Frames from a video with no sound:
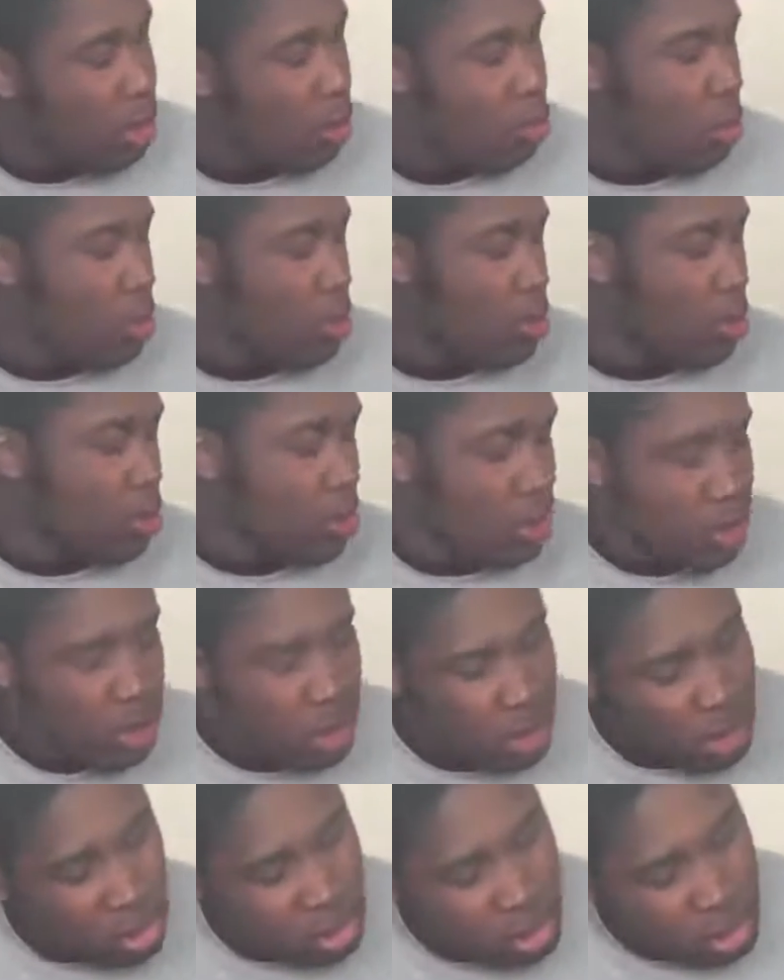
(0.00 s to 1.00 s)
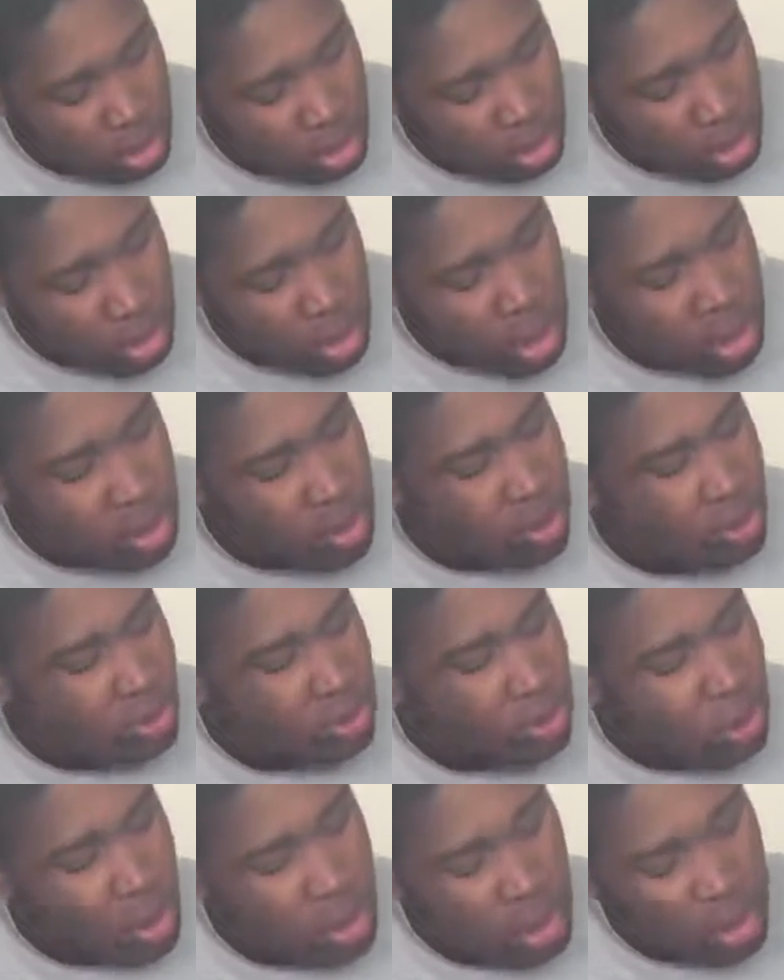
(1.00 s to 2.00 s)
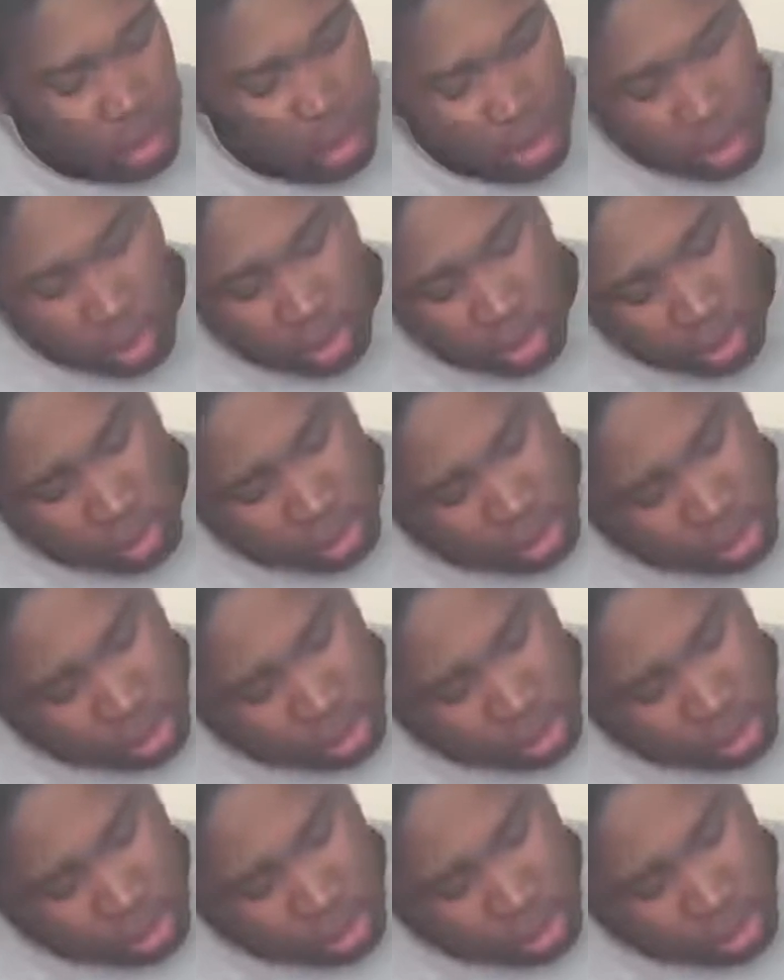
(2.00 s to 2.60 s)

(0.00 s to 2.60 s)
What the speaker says: What? I don't. Oh, okay.